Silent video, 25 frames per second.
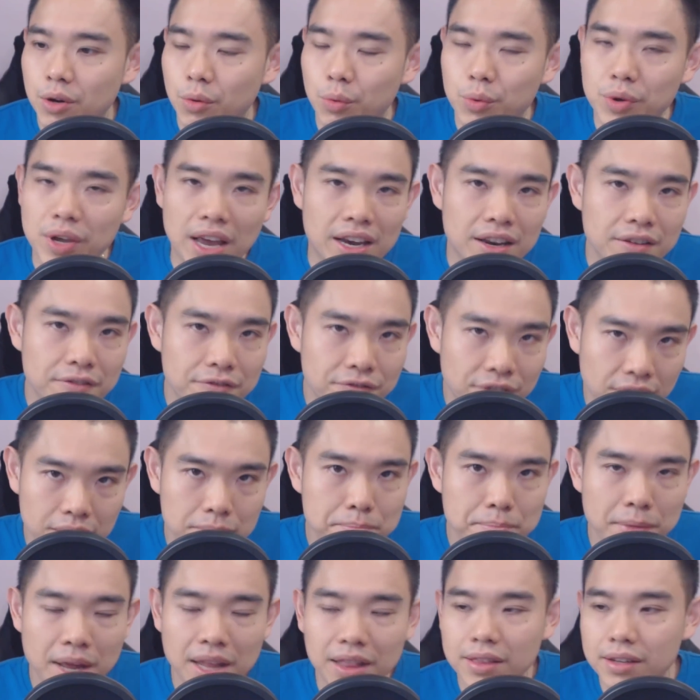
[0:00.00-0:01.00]
We add in
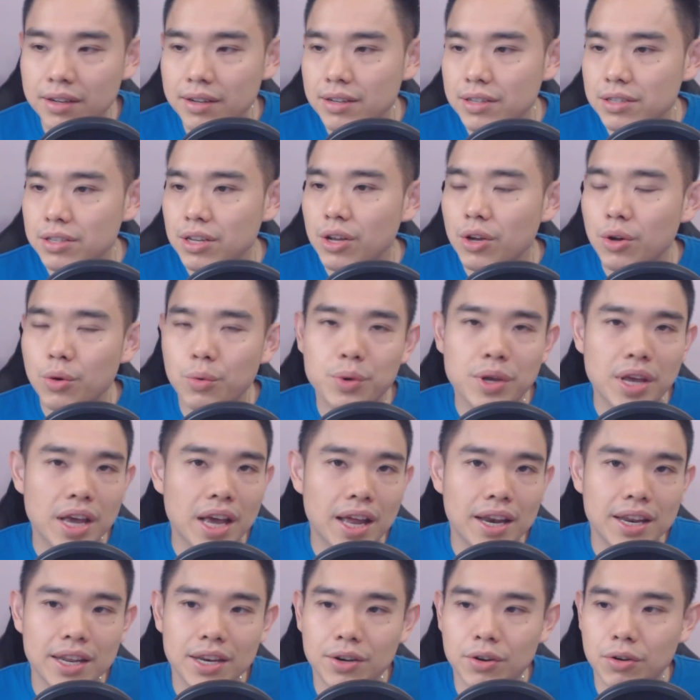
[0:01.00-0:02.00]
fundamentals, we
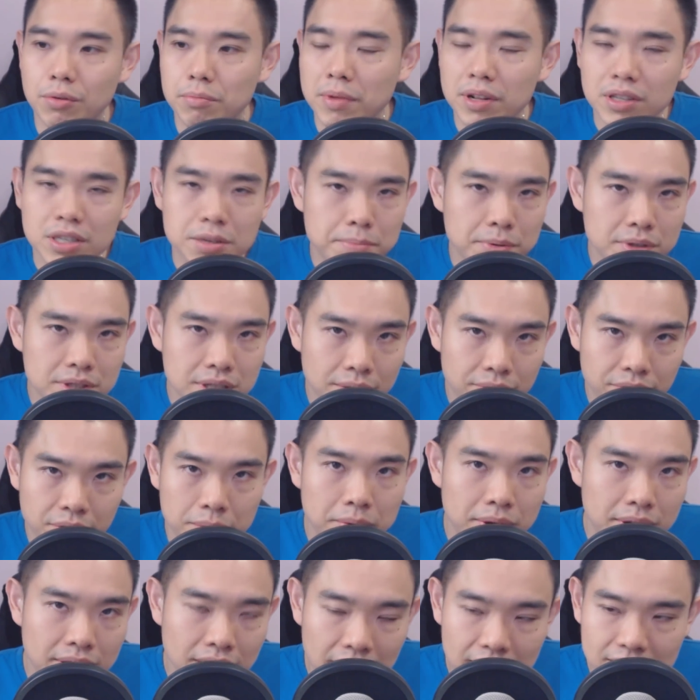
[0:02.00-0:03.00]
add in, multiple time
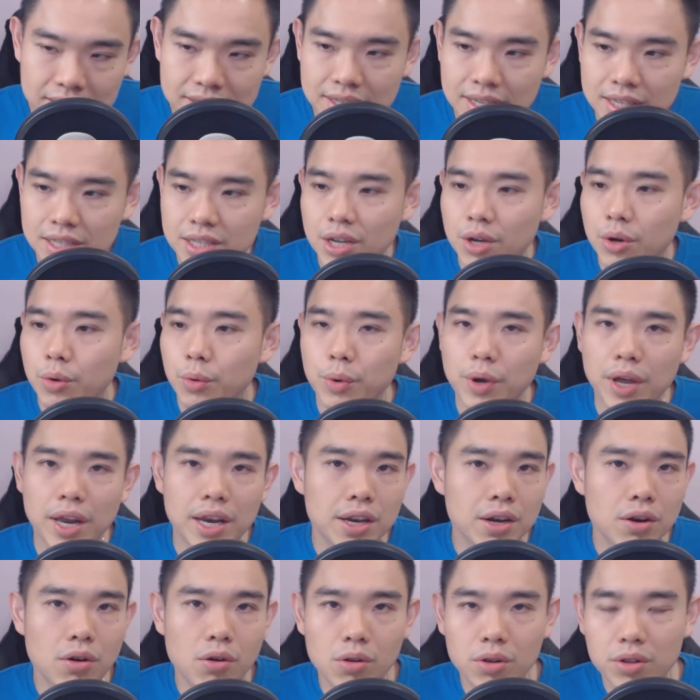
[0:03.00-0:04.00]
frame analysis, we add
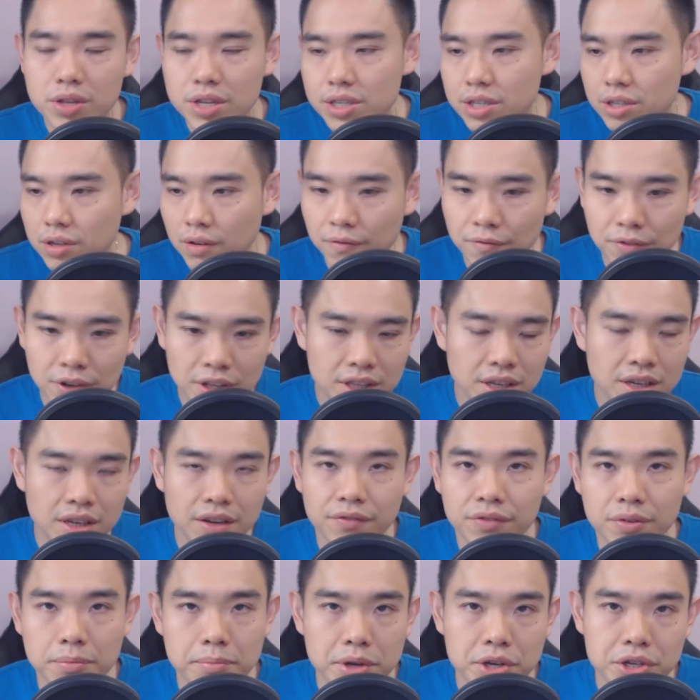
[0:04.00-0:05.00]
in all this conflicting
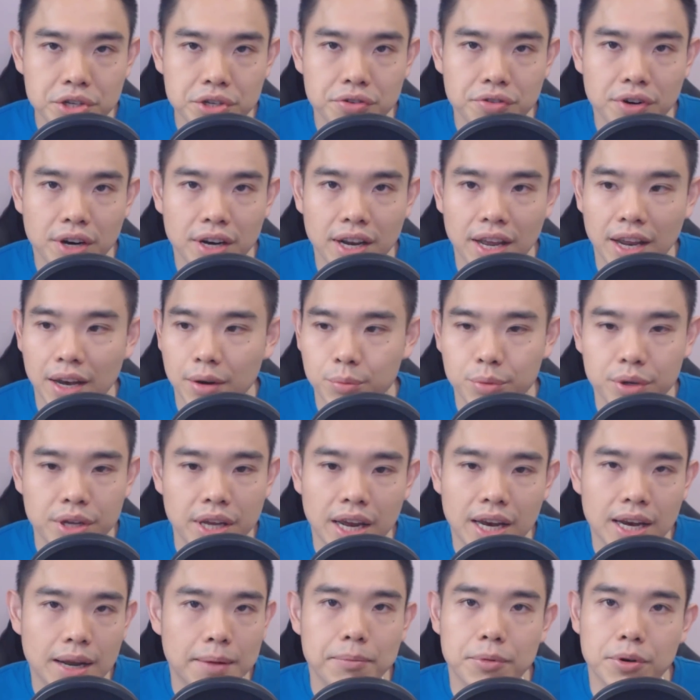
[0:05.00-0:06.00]
information, right, and we
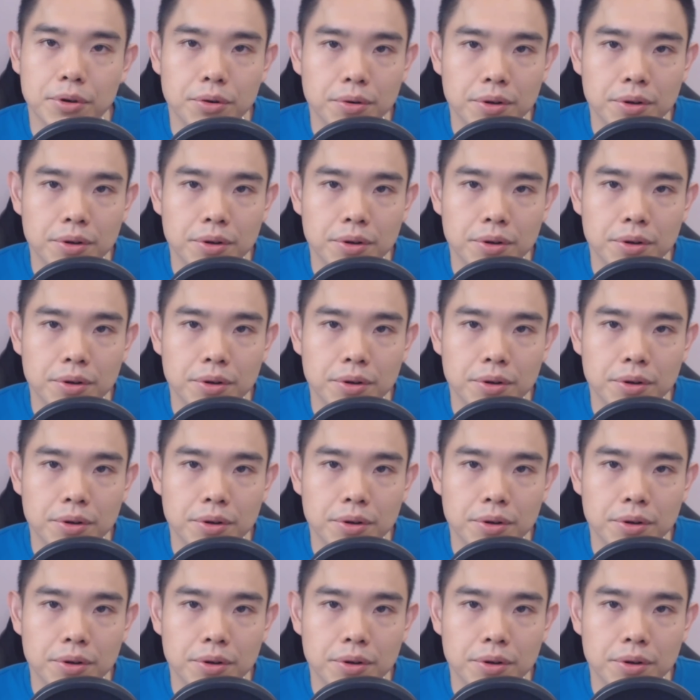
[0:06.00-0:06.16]
end up,